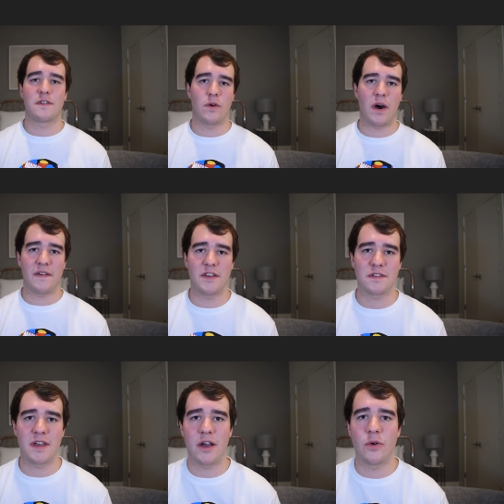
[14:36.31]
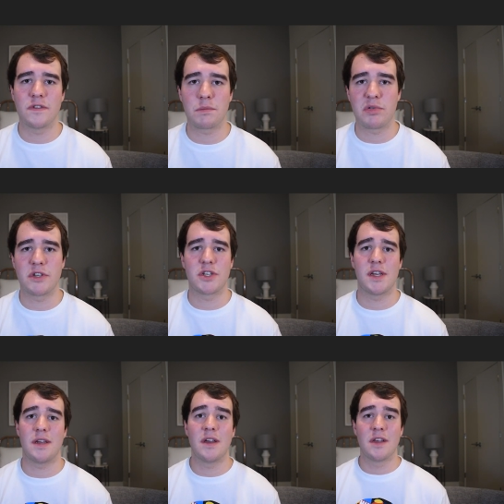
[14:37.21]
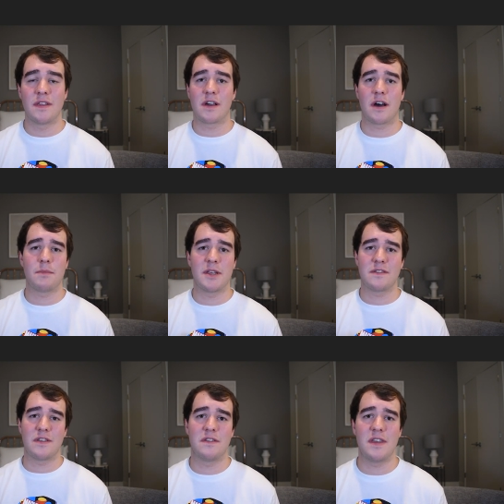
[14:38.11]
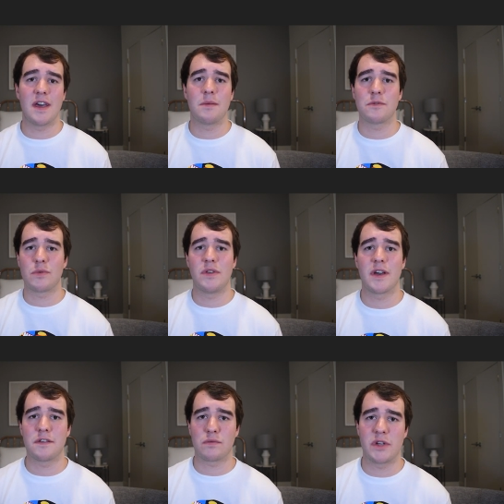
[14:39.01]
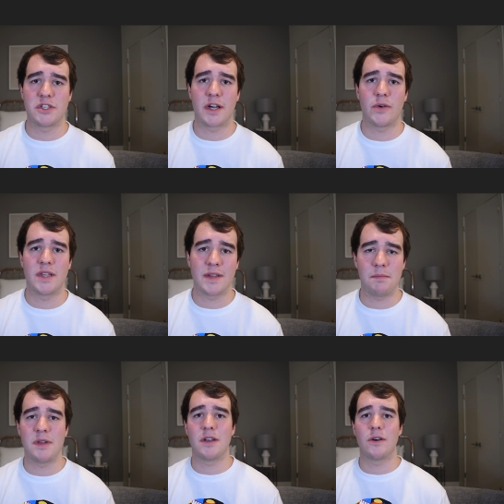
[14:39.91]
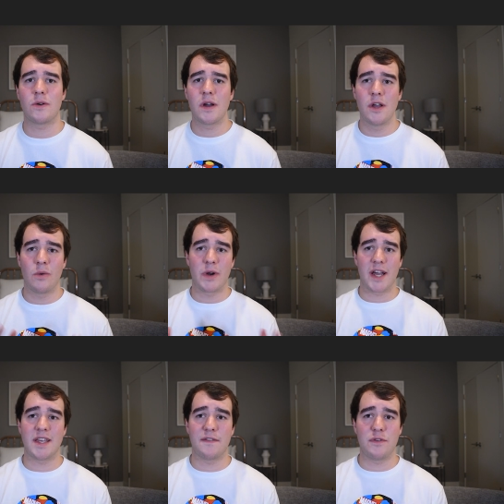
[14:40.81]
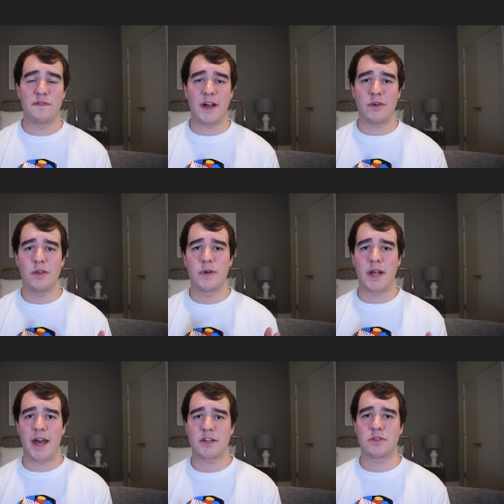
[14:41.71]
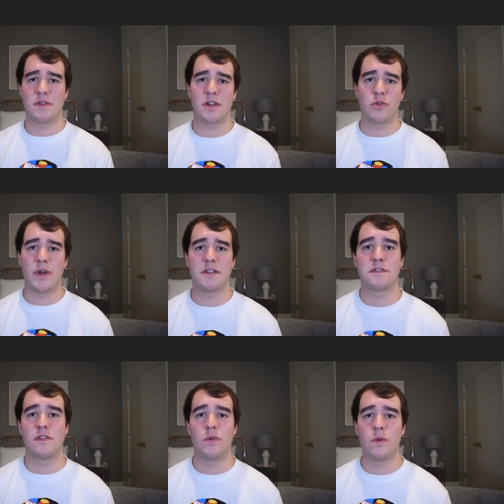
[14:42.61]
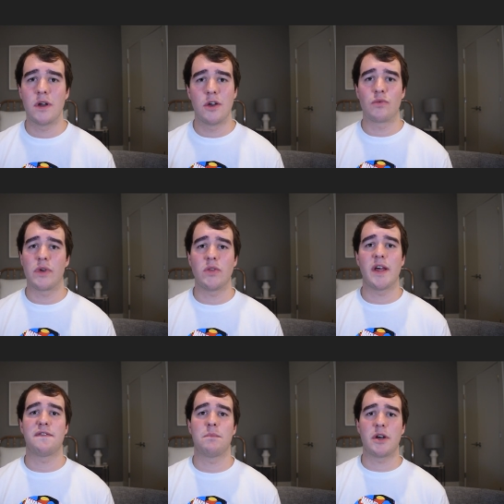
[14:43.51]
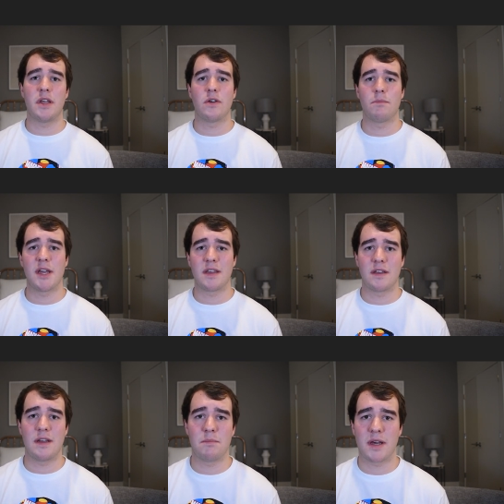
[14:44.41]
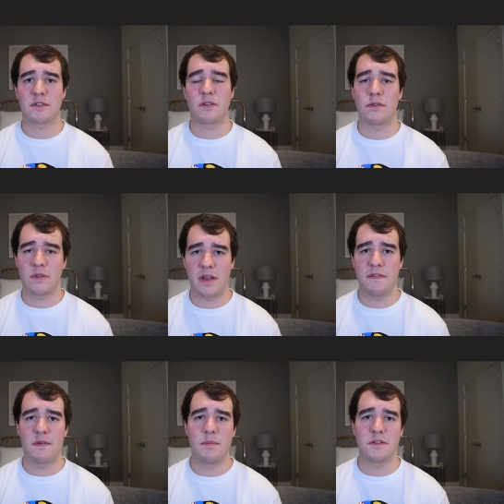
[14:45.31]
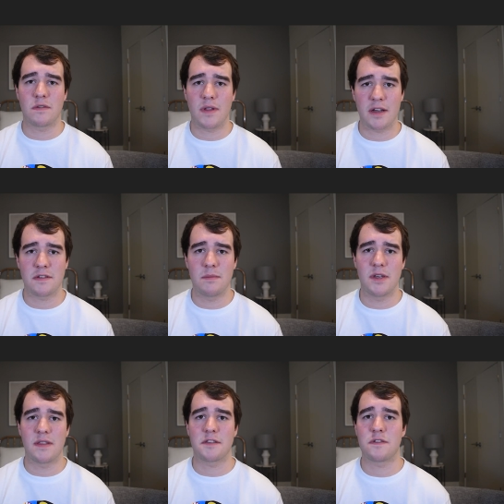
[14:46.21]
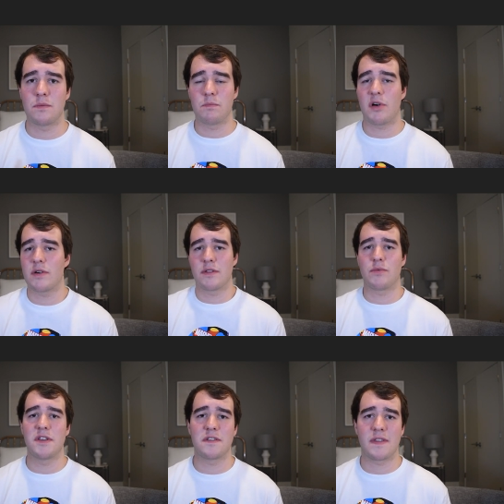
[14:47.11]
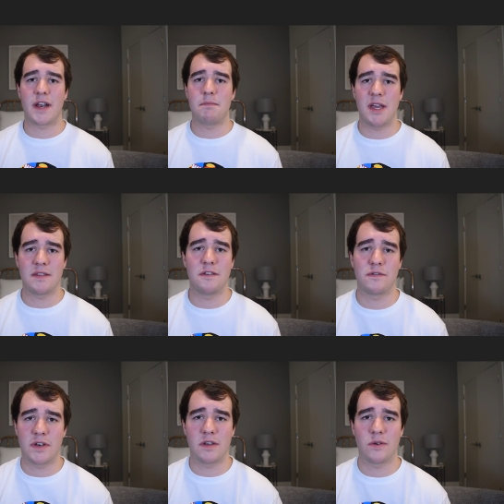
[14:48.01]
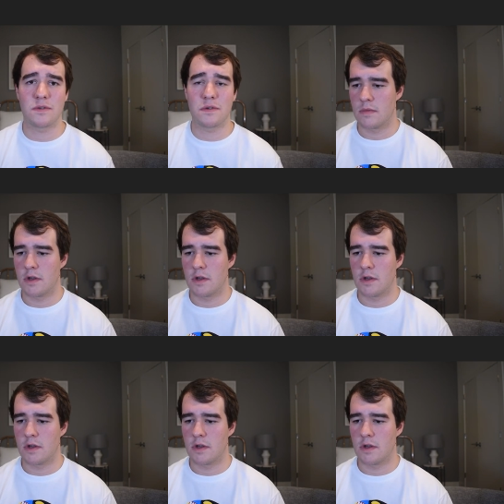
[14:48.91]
So obviously I always appreciate the comments, the DMs, when you guys reach out and let me know when I give you value and it actually equates to real life money or making an impact on your life. It means a lot to me, and that's part of the reason that I make these videos.